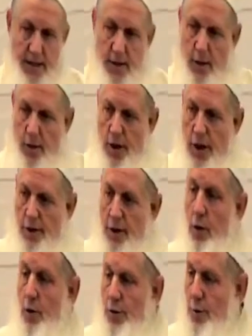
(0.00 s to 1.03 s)
in the Quran,
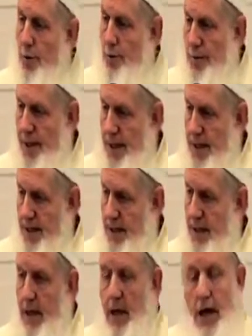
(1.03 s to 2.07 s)
no, it won't be
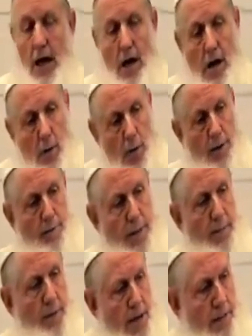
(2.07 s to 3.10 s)
easy. When
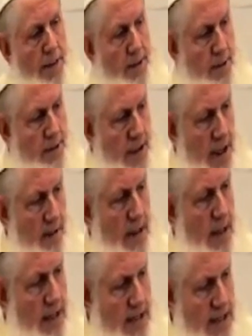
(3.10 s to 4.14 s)
people come into Islam, Allah